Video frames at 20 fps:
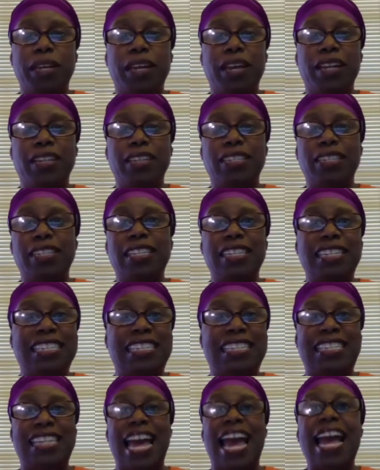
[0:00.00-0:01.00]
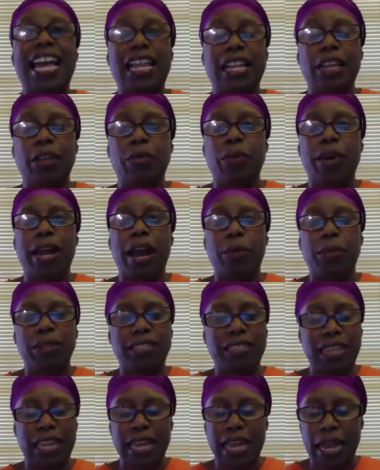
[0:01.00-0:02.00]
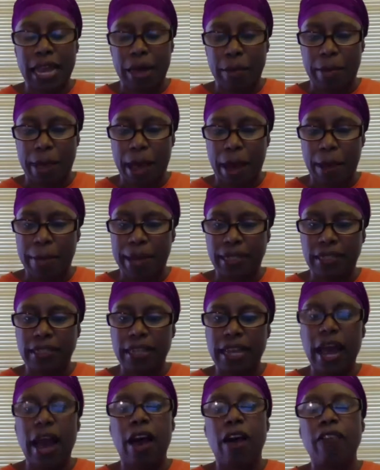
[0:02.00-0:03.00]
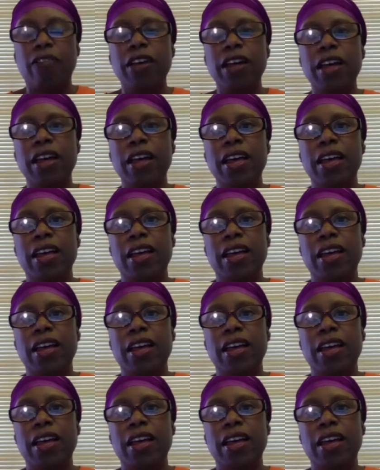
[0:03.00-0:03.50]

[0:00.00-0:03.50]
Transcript: because this is exactly what I was thinking about myself.